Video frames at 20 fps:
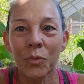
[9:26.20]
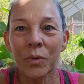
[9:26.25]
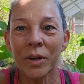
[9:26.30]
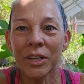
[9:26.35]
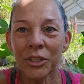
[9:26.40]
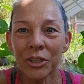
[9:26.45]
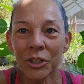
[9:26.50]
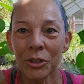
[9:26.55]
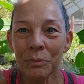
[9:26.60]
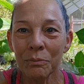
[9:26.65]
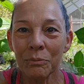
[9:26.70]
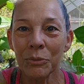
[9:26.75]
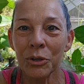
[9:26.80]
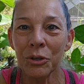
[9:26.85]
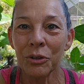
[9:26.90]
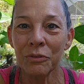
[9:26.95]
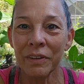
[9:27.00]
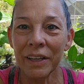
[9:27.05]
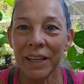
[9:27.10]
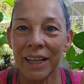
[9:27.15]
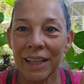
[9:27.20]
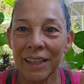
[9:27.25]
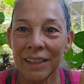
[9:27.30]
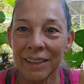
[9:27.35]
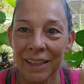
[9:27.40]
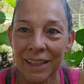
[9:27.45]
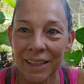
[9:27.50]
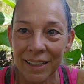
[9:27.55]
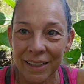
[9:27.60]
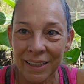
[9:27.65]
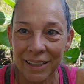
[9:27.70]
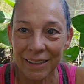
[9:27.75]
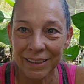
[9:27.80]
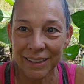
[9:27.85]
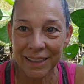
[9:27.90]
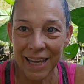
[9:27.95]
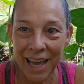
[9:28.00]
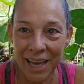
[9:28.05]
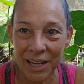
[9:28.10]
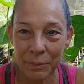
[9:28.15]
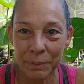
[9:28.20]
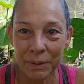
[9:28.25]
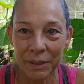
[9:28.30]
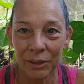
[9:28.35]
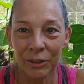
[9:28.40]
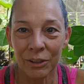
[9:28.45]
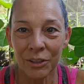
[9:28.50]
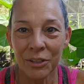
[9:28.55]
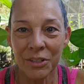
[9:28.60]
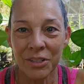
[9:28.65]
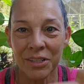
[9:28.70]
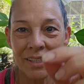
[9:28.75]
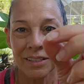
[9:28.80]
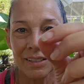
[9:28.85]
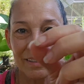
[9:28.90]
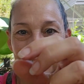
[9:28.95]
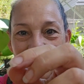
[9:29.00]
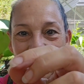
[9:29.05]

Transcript: when you're moving caterpillars,